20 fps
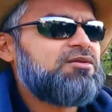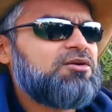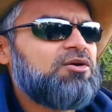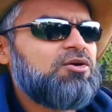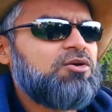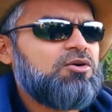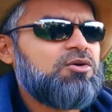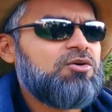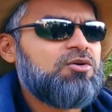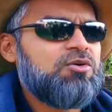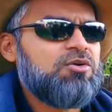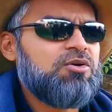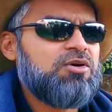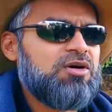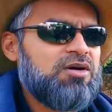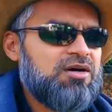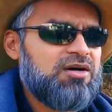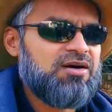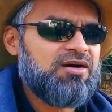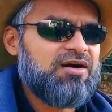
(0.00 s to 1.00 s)
So
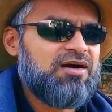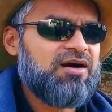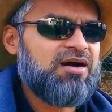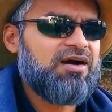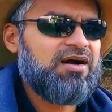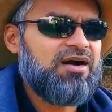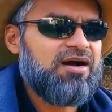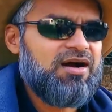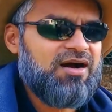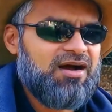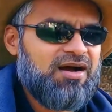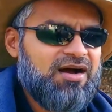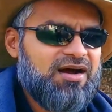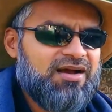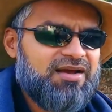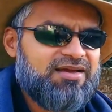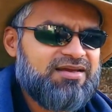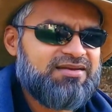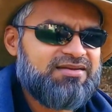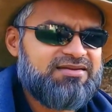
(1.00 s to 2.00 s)

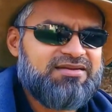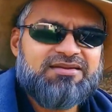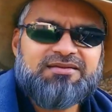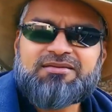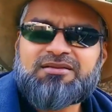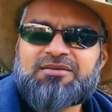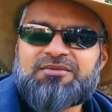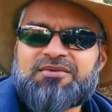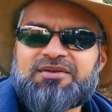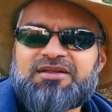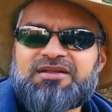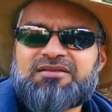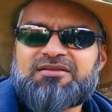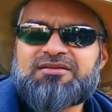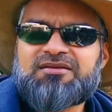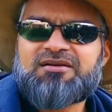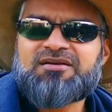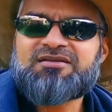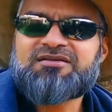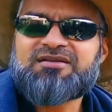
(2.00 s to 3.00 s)
I did some
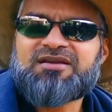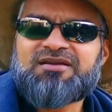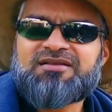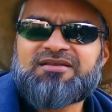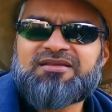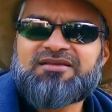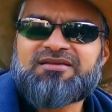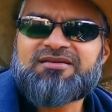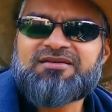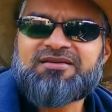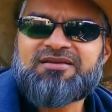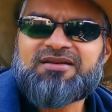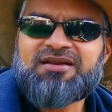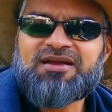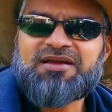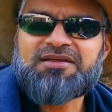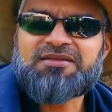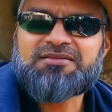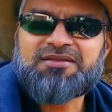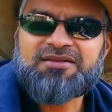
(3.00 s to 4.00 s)
research and then
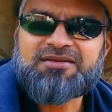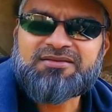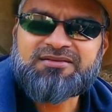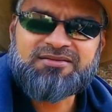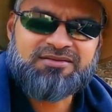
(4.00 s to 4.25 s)
realized that